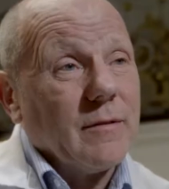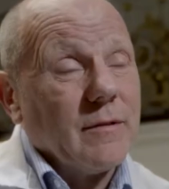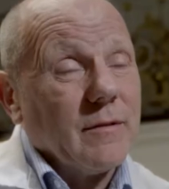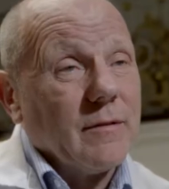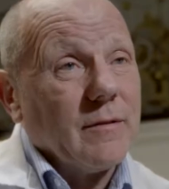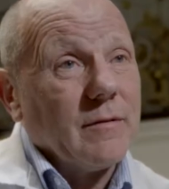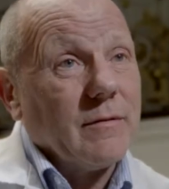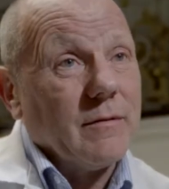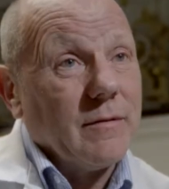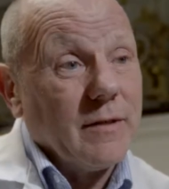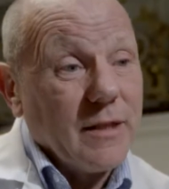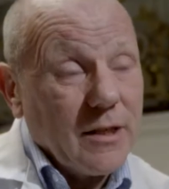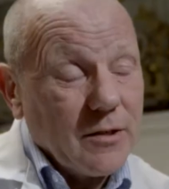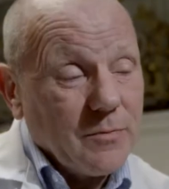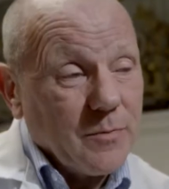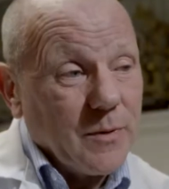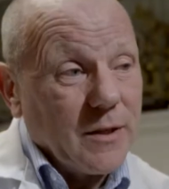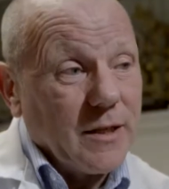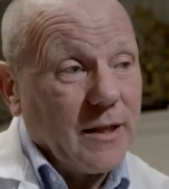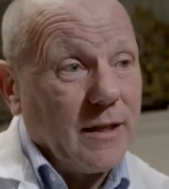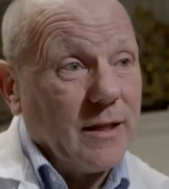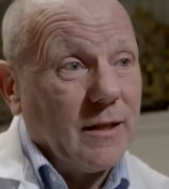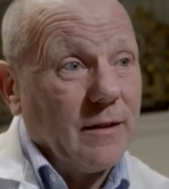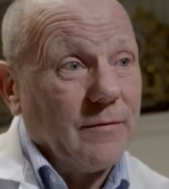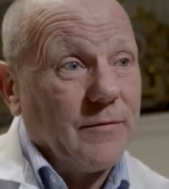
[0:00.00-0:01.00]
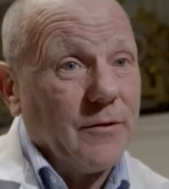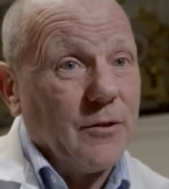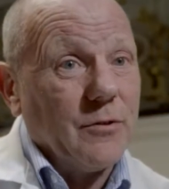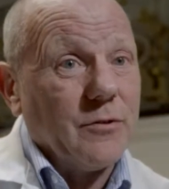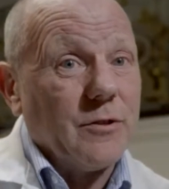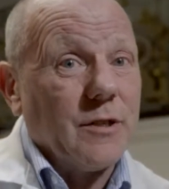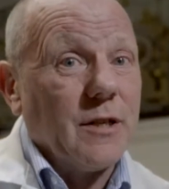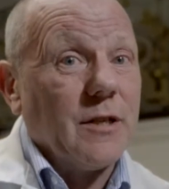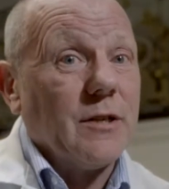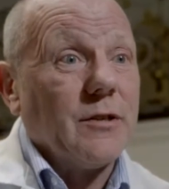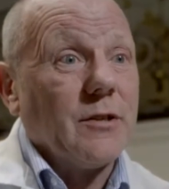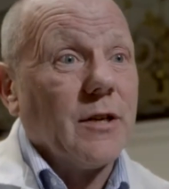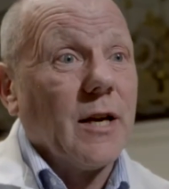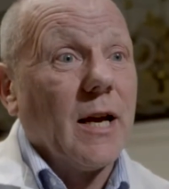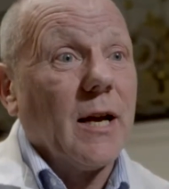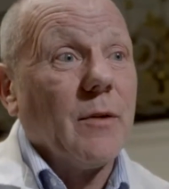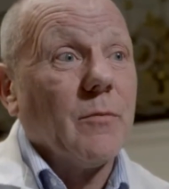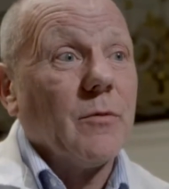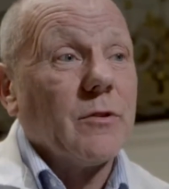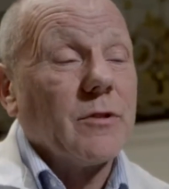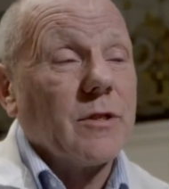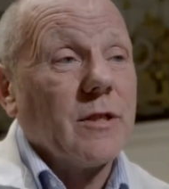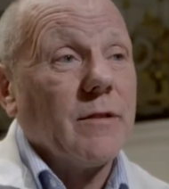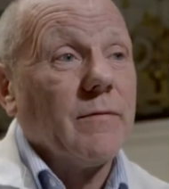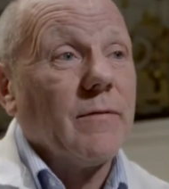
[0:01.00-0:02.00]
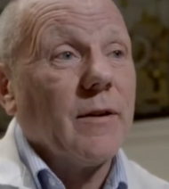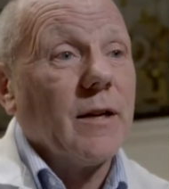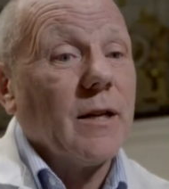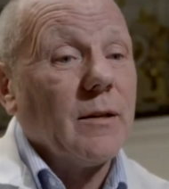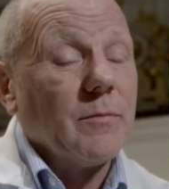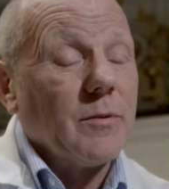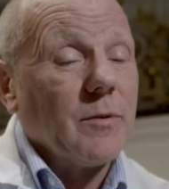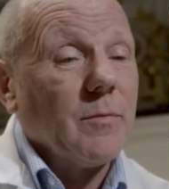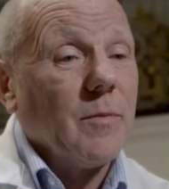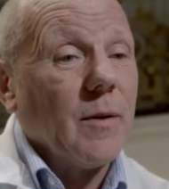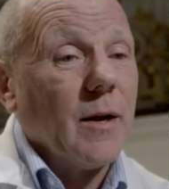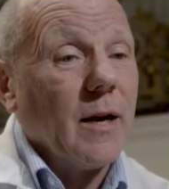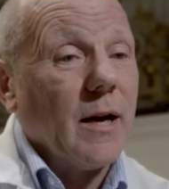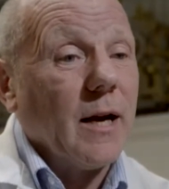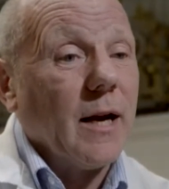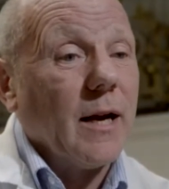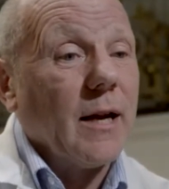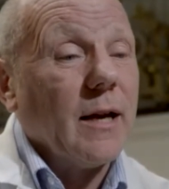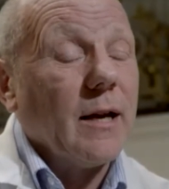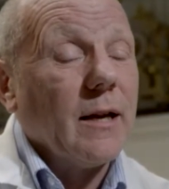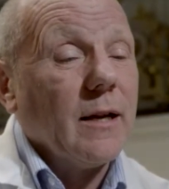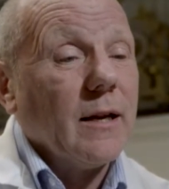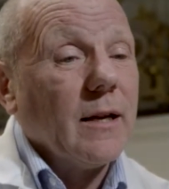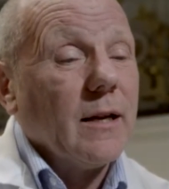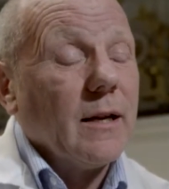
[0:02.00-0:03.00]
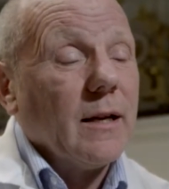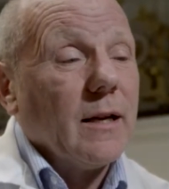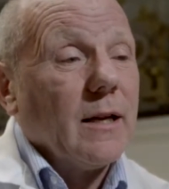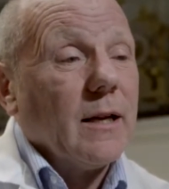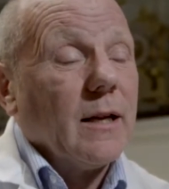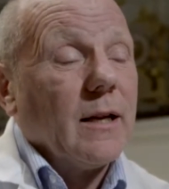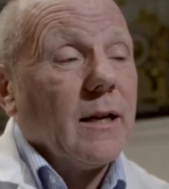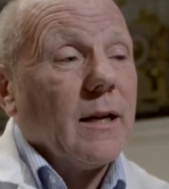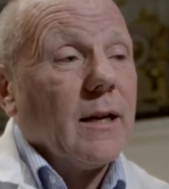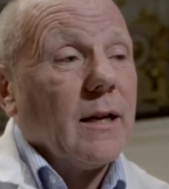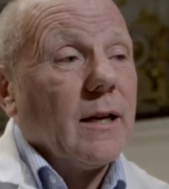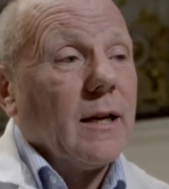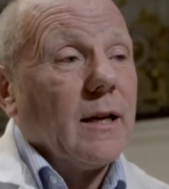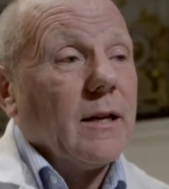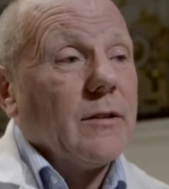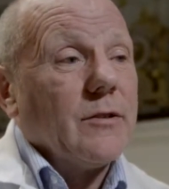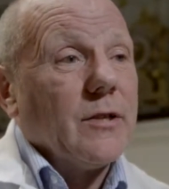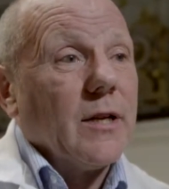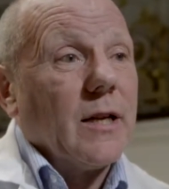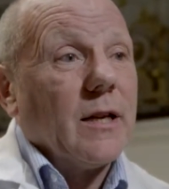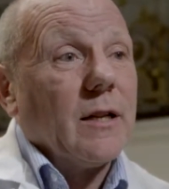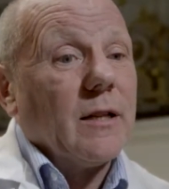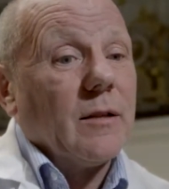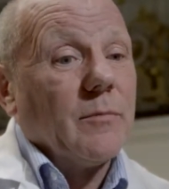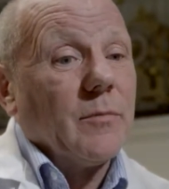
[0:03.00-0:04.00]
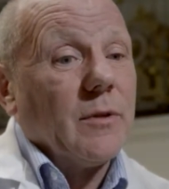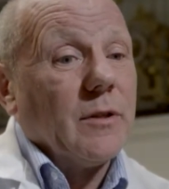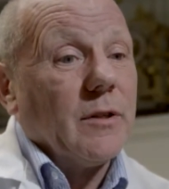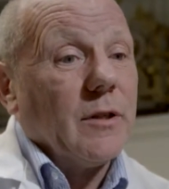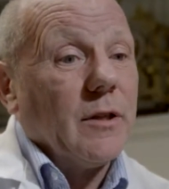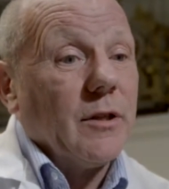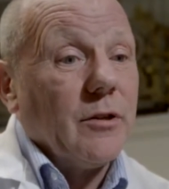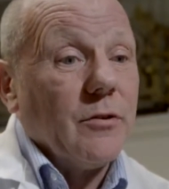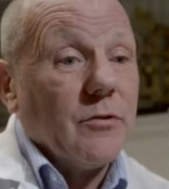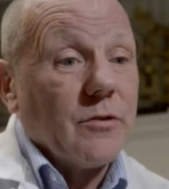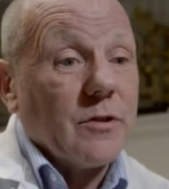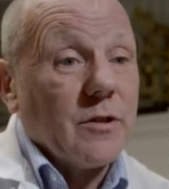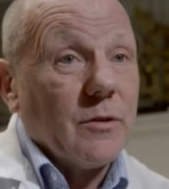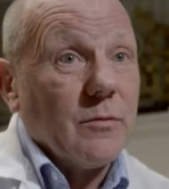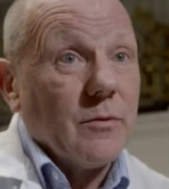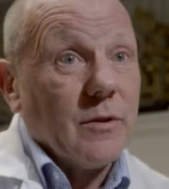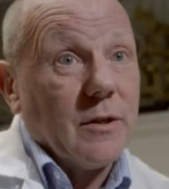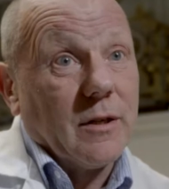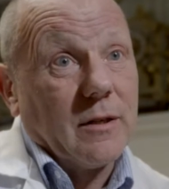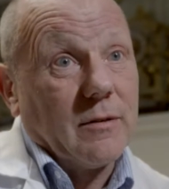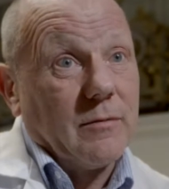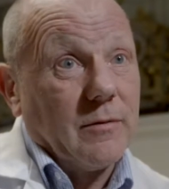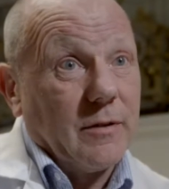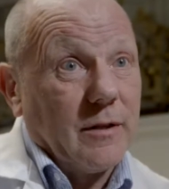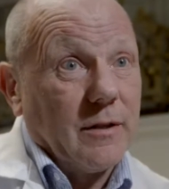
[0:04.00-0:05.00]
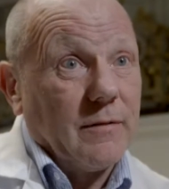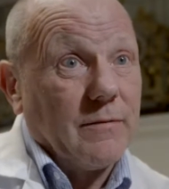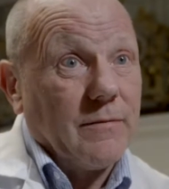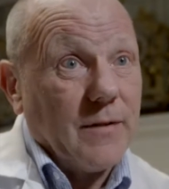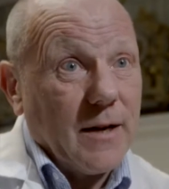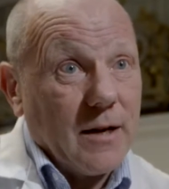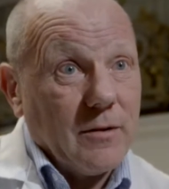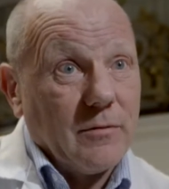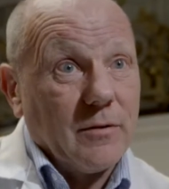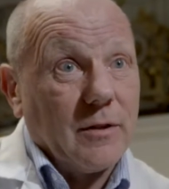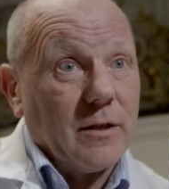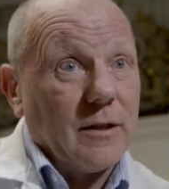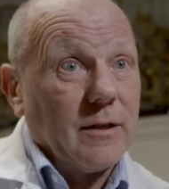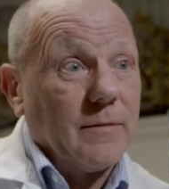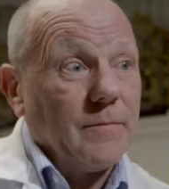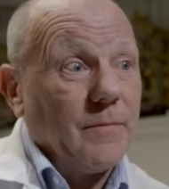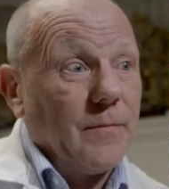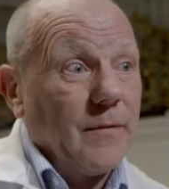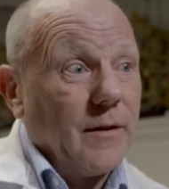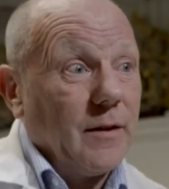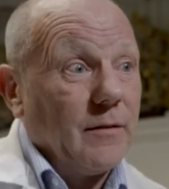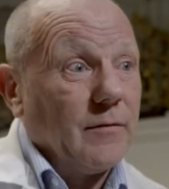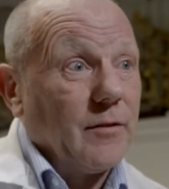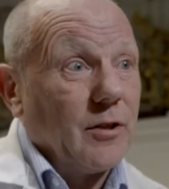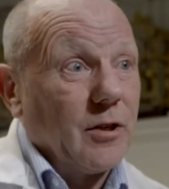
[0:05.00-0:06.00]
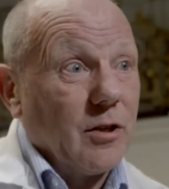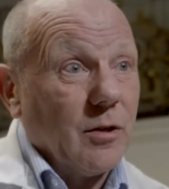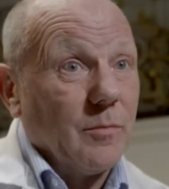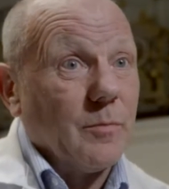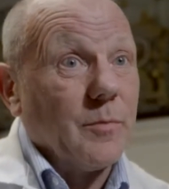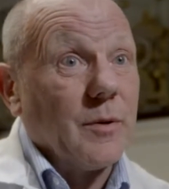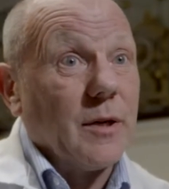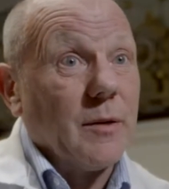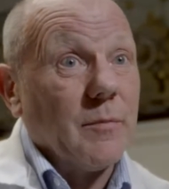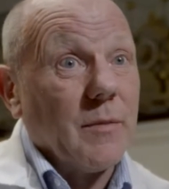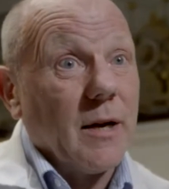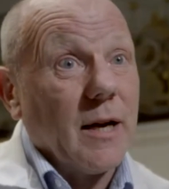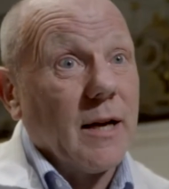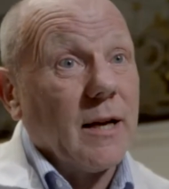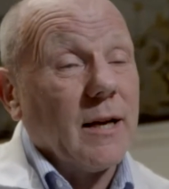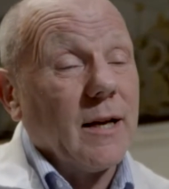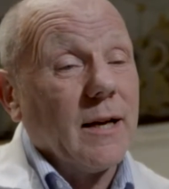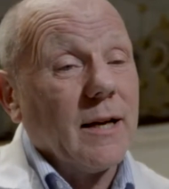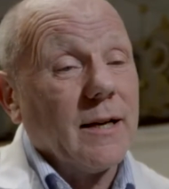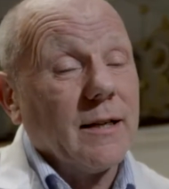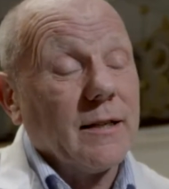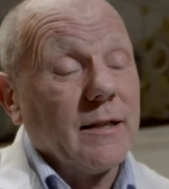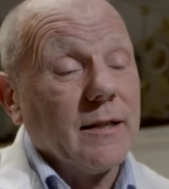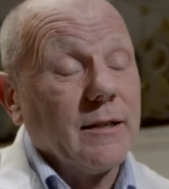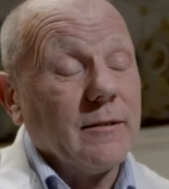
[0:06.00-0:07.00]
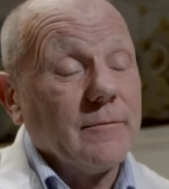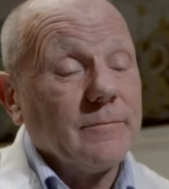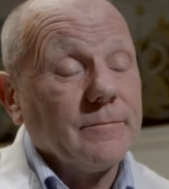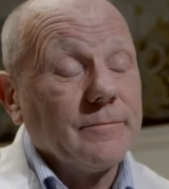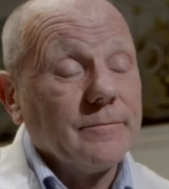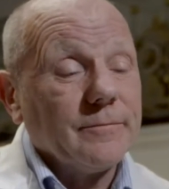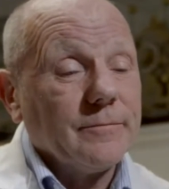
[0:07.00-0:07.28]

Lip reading: this particular fusee chain was developed by a gentleman that used to work with the founder of the company, Mike Harding.